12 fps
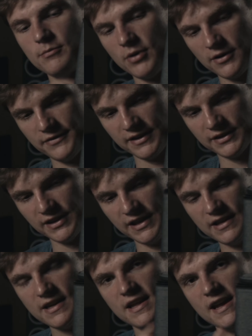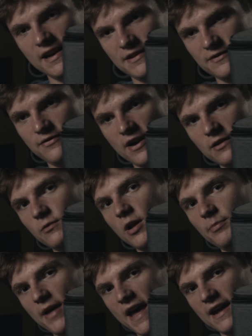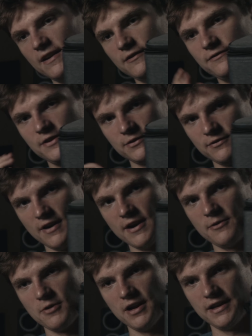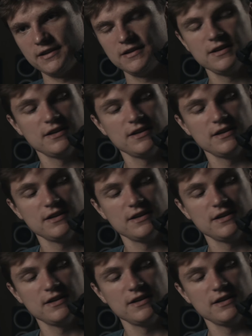perfectly, and it's very well padded. It feels very rugged.